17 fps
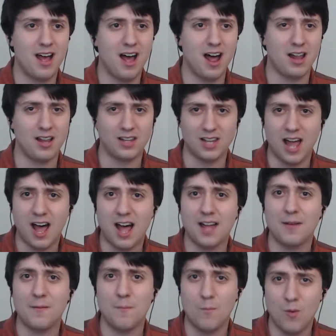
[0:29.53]
a
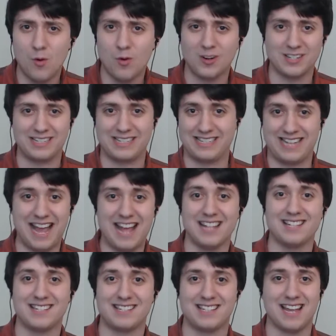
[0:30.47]
lot more
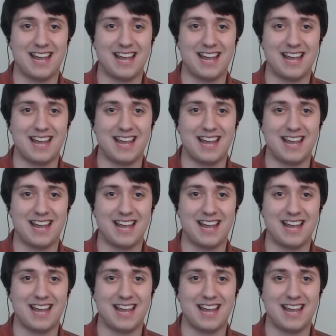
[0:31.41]
sense